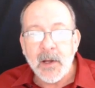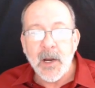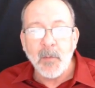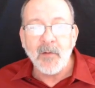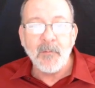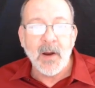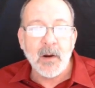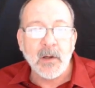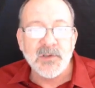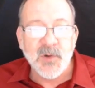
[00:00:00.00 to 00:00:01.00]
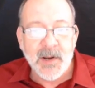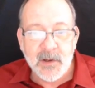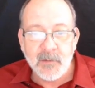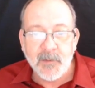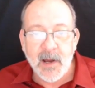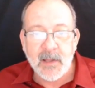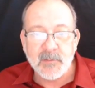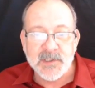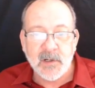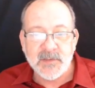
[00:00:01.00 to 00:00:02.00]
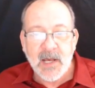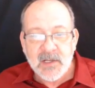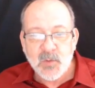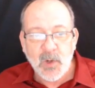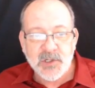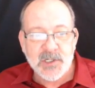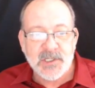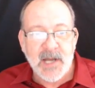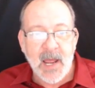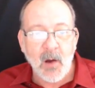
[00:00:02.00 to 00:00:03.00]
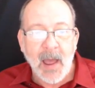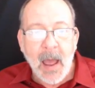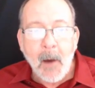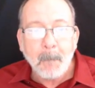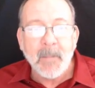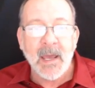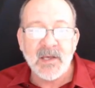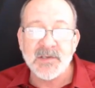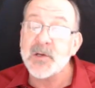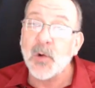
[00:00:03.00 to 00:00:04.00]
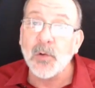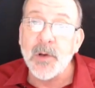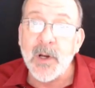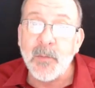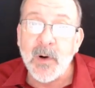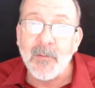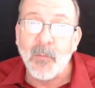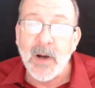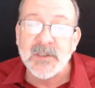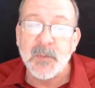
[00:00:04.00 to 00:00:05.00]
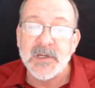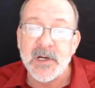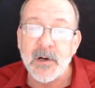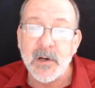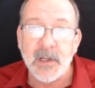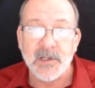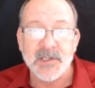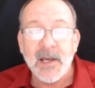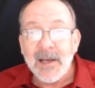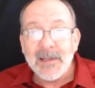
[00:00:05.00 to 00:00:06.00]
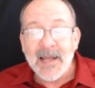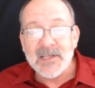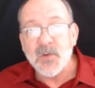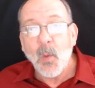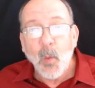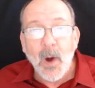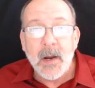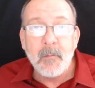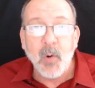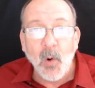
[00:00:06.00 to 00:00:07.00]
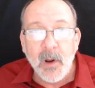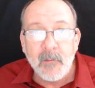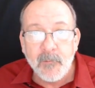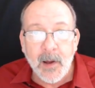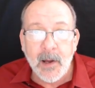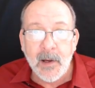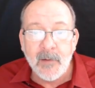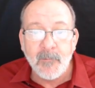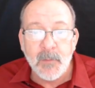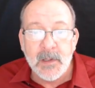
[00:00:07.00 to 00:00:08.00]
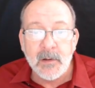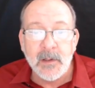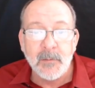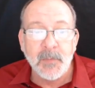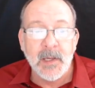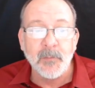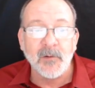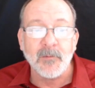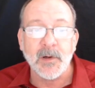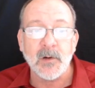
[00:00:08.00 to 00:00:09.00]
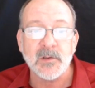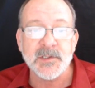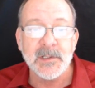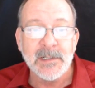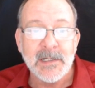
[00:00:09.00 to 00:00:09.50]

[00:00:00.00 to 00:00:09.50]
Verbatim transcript: number of Americans who identify themselves as witches now outpace the total number of Presbyterians. That's 1.5 million people, folks.